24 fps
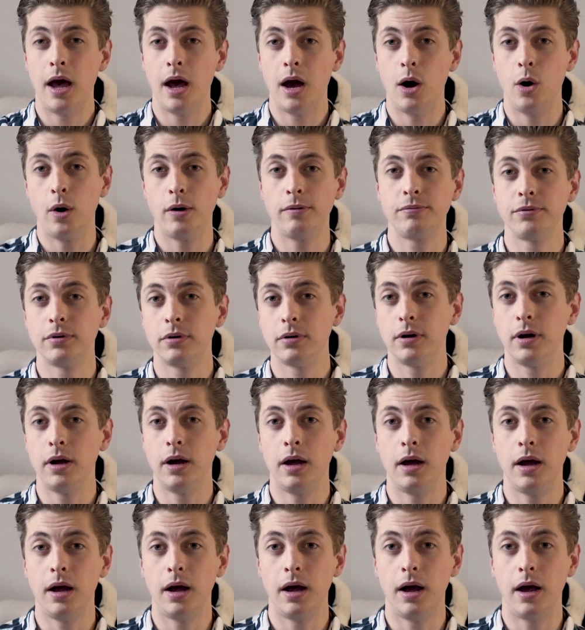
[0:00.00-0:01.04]
However,
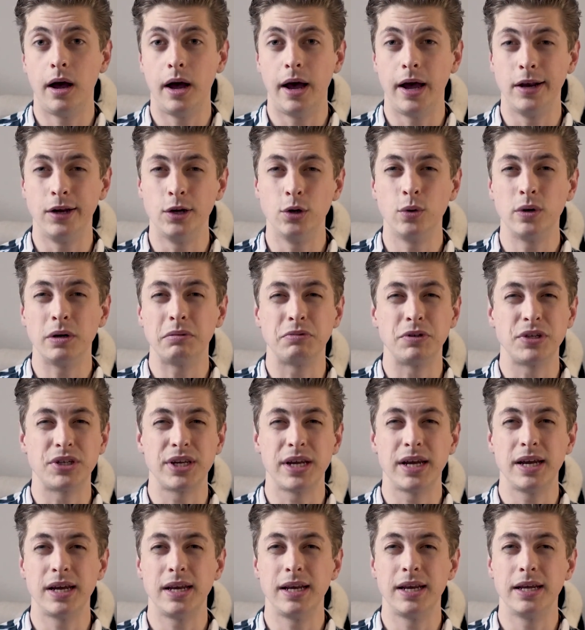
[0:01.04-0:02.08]
I do have to
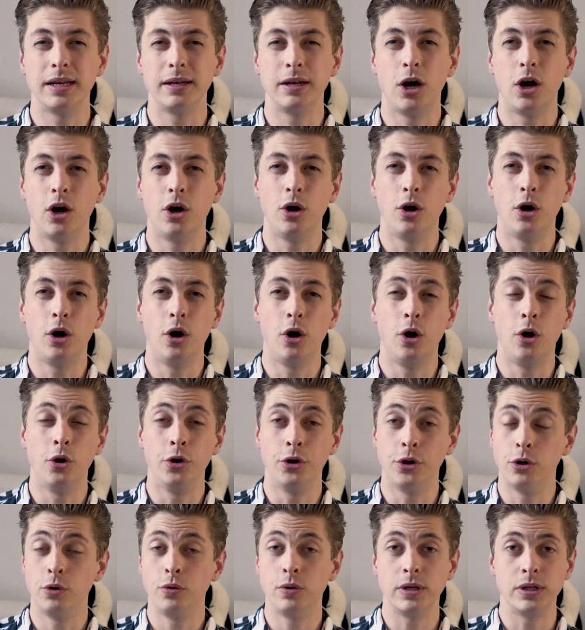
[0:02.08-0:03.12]
say that
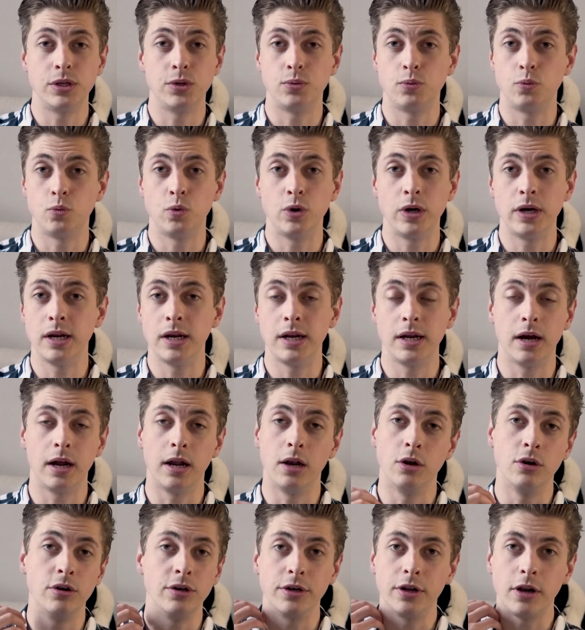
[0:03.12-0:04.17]
although I
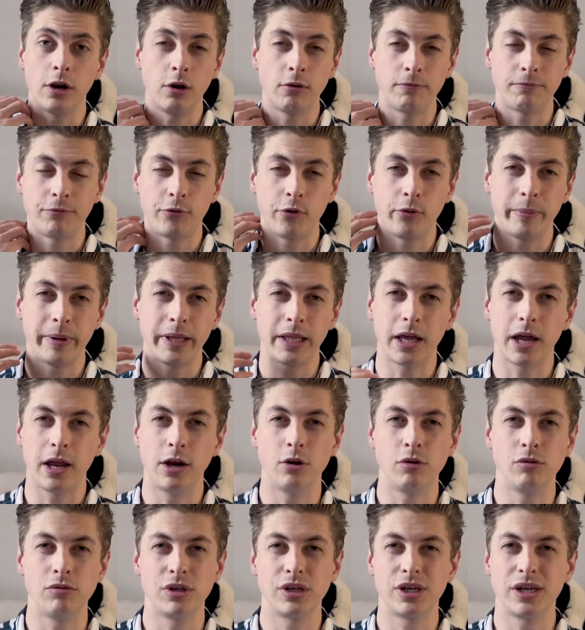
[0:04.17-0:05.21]
learned a lot from it, I
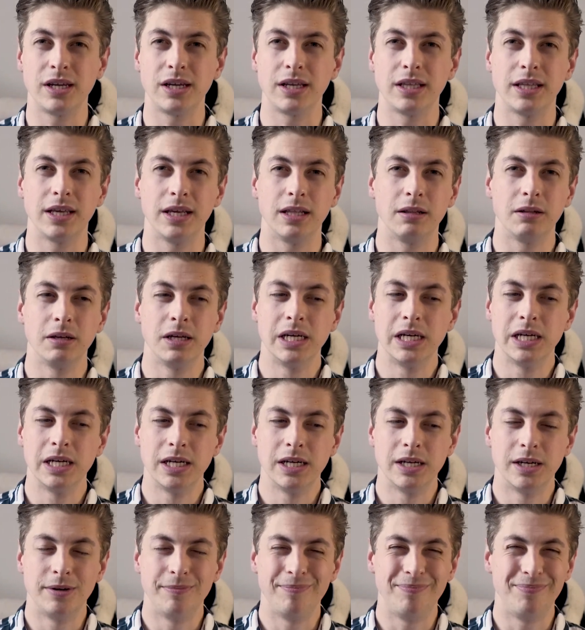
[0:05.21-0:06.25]
don't think that
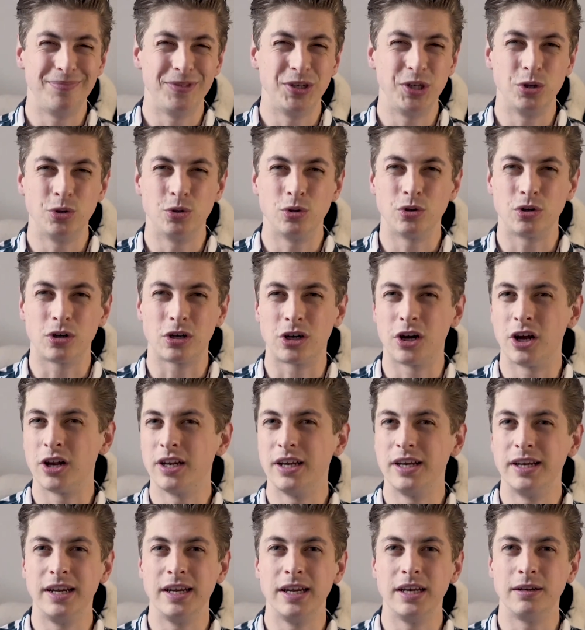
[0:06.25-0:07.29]
you're gonna
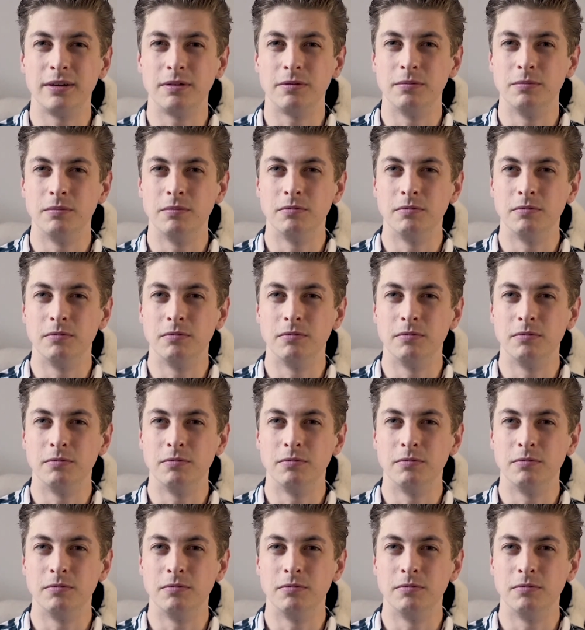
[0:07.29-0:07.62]
need